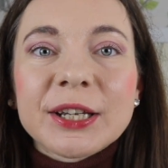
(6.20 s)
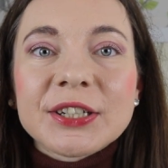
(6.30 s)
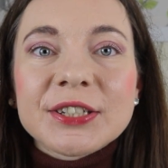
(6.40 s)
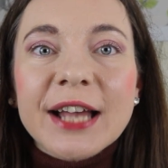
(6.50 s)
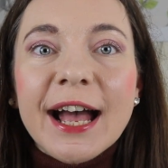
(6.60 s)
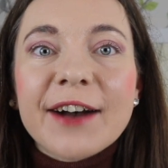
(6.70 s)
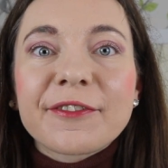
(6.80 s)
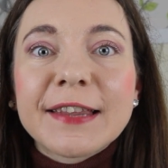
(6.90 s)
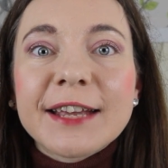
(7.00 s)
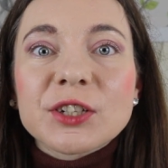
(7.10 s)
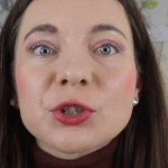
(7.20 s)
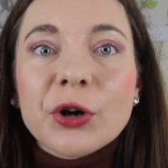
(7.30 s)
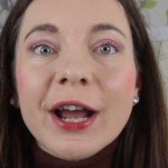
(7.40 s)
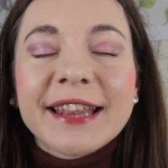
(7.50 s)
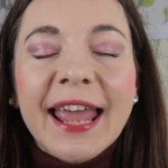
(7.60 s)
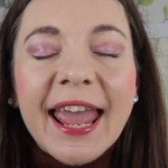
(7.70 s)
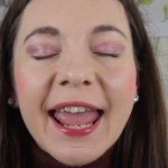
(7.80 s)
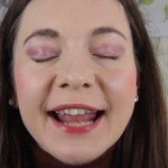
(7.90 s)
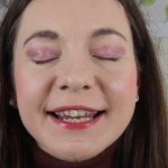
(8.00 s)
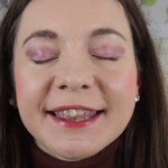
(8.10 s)
because I've never tried
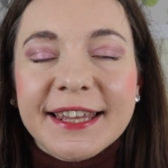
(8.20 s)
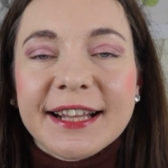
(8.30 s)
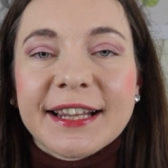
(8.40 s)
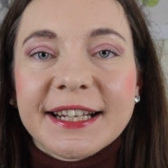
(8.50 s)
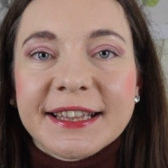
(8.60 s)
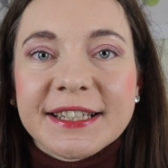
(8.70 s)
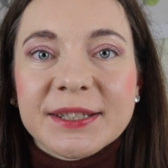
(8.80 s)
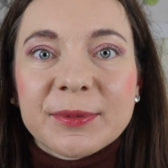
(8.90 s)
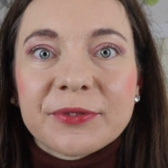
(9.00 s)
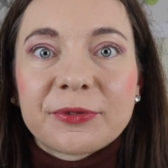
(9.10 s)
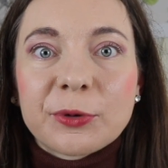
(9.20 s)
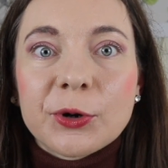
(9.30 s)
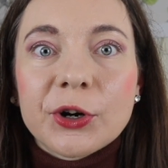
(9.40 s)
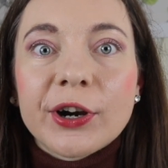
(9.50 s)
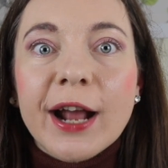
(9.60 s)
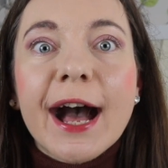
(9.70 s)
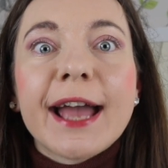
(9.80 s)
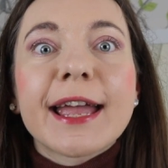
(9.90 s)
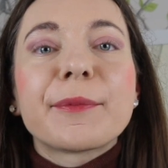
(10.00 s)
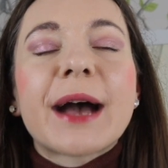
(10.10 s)
anything like this before.
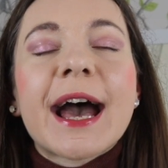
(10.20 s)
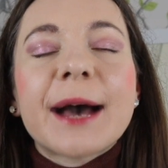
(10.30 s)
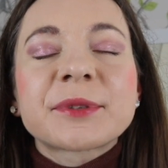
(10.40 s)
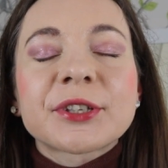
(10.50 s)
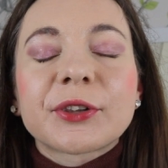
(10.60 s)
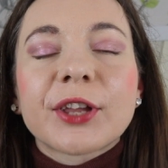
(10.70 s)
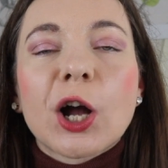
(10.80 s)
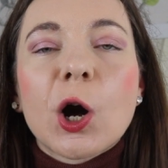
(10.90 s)
I am absolutely